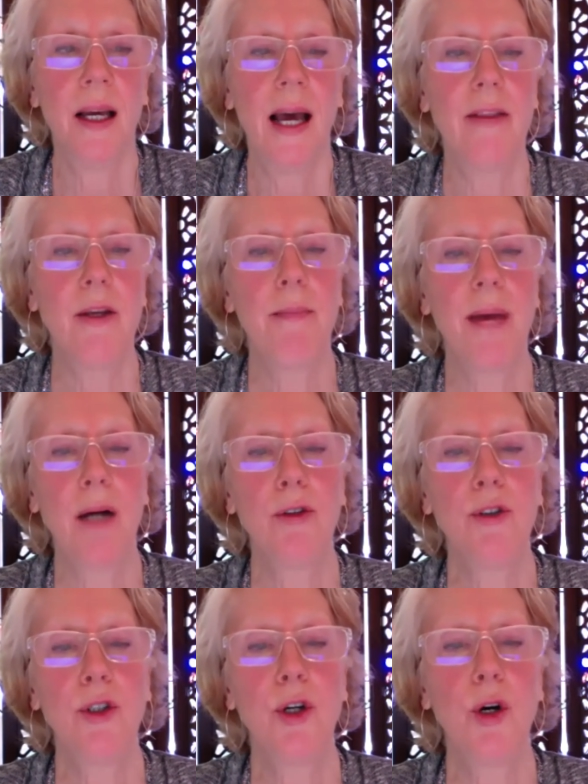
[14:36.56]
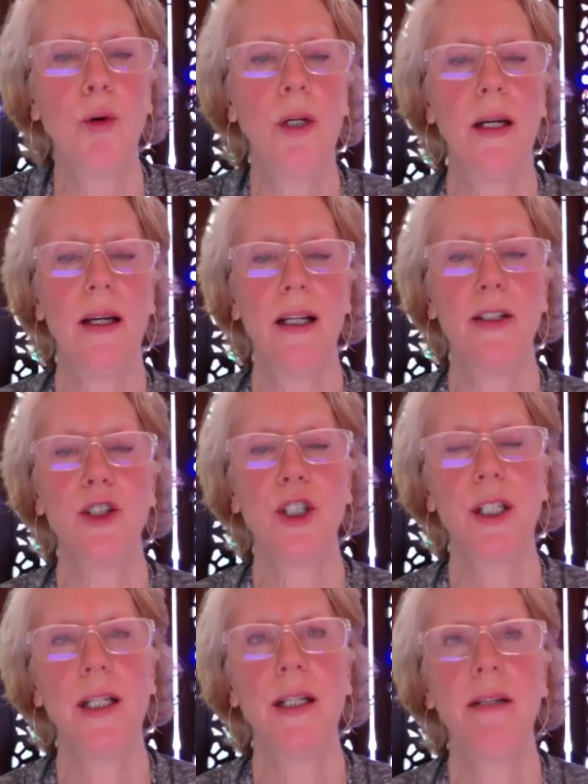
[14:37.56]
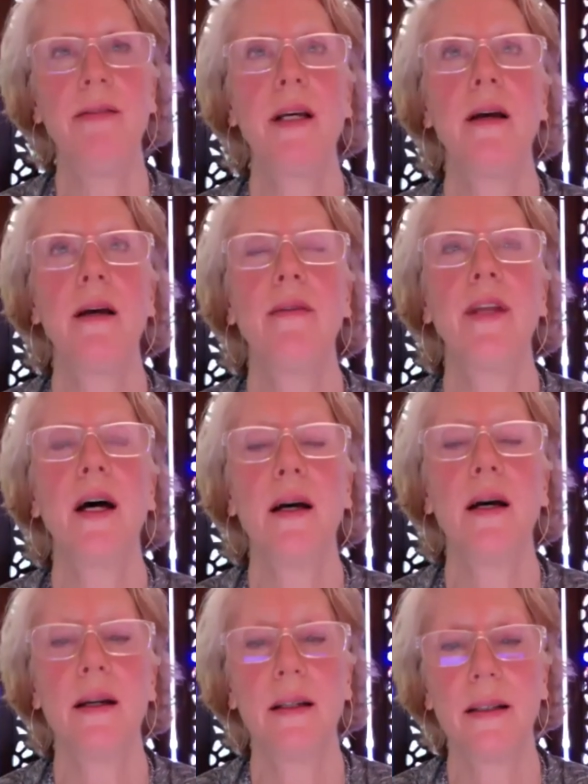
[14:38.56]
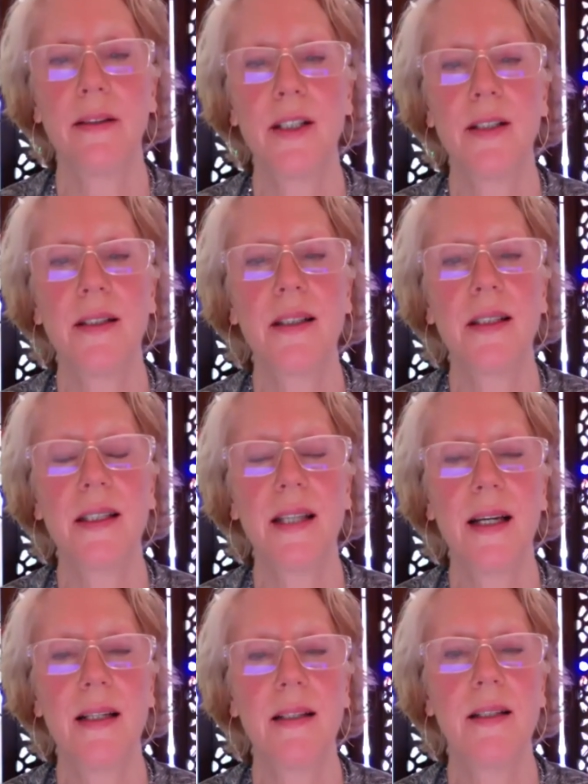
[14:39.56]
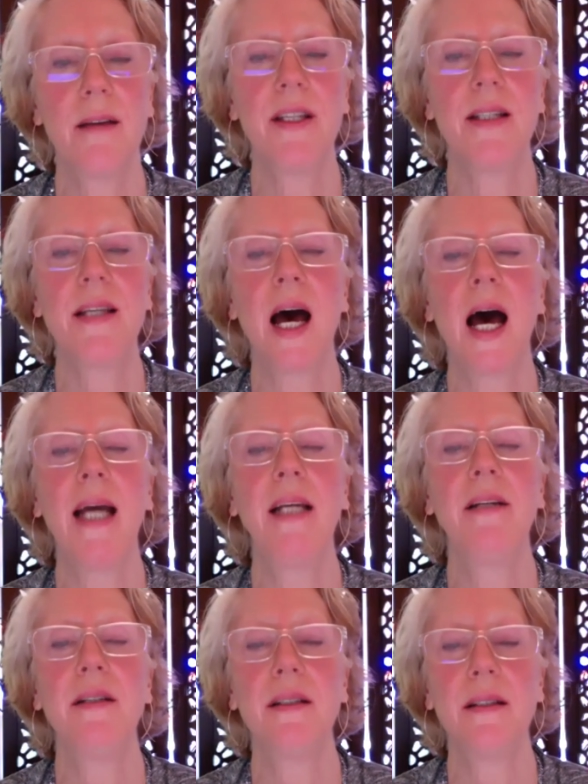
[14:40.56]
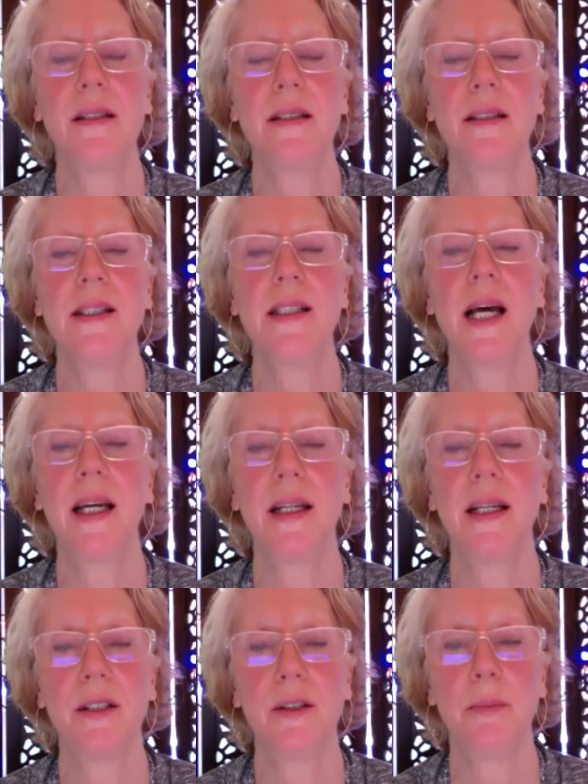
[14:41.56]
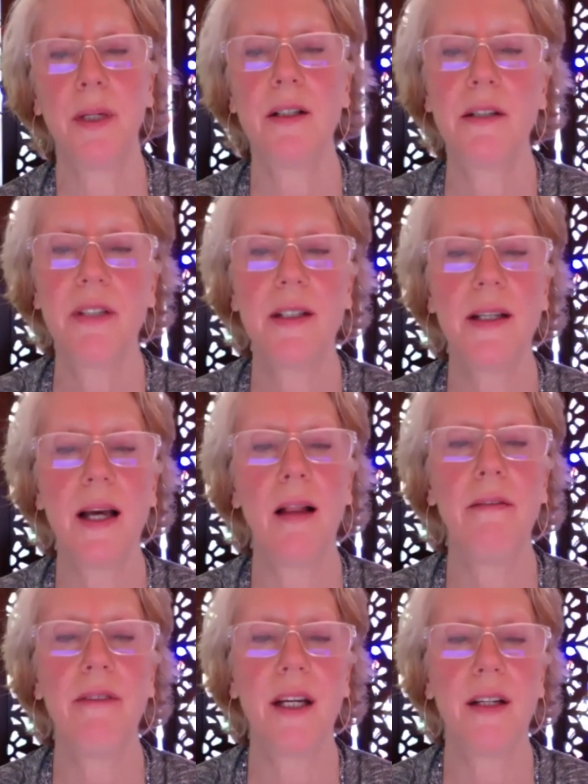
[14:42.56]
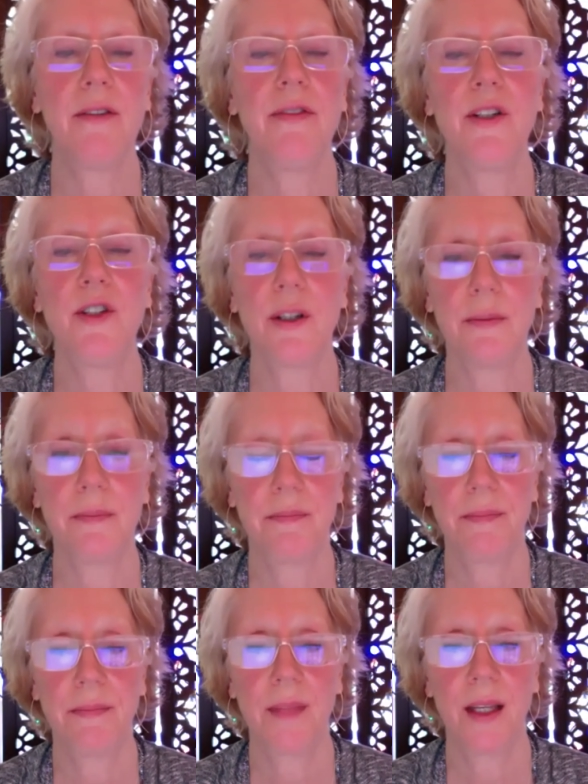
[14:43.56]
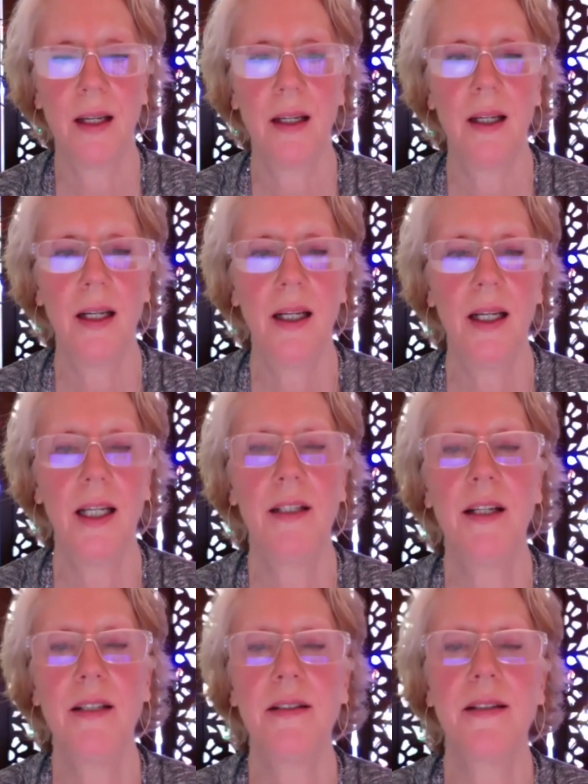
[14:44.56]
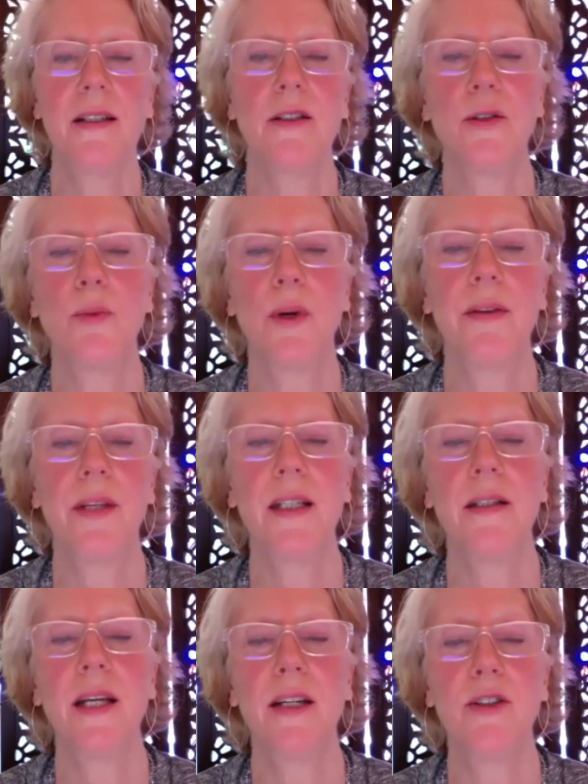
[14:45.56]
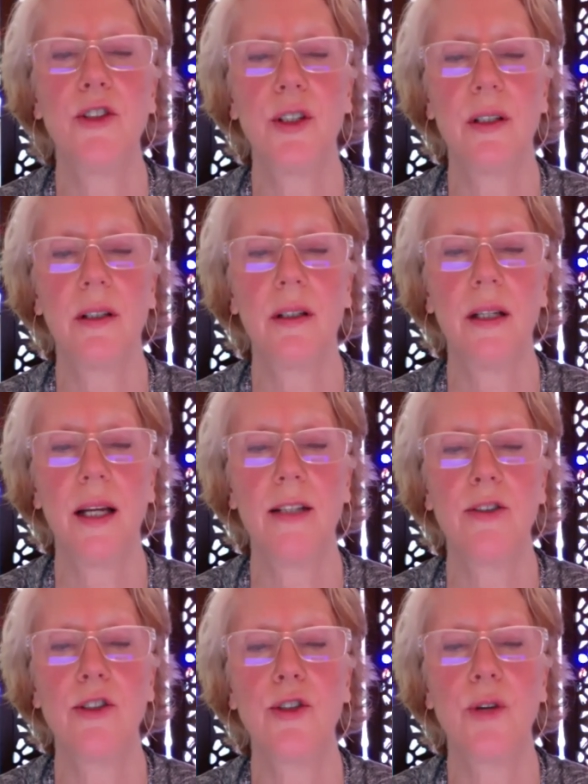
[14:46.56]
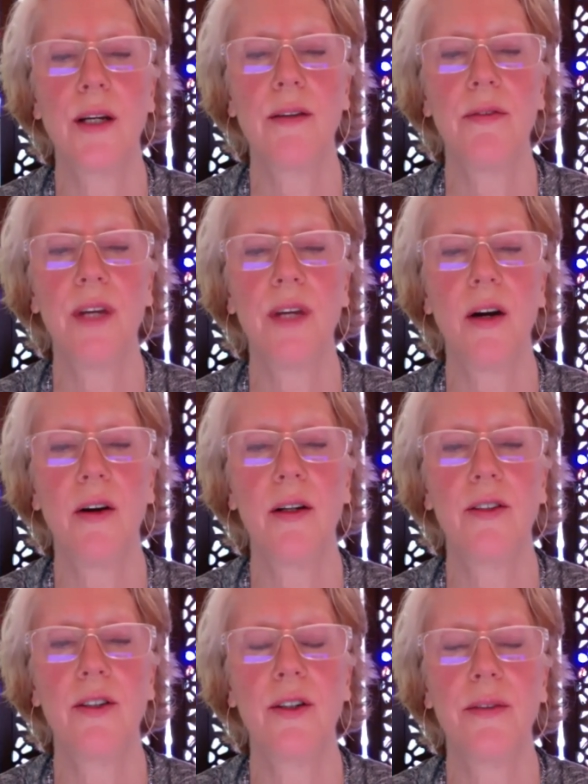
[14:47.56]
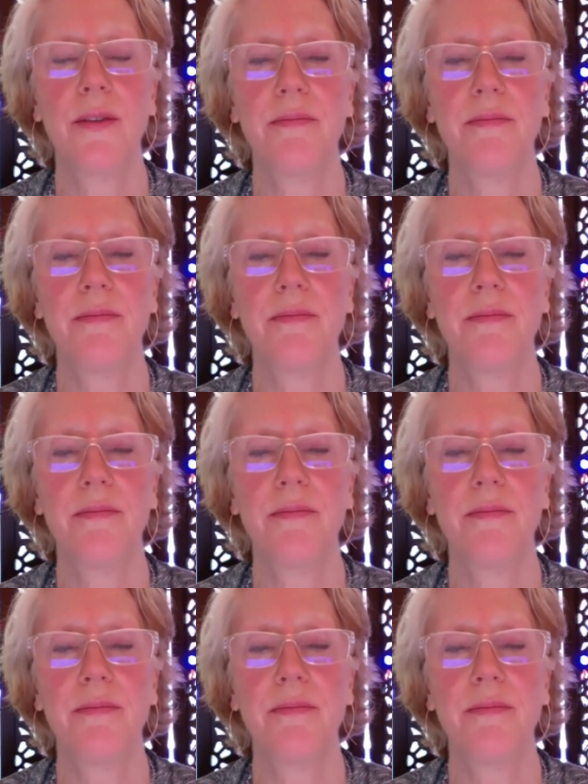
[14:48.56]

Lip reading: And the mountain goat achieves the success of this heightened sight because of his elevated vision. He does this with intention and strength of character.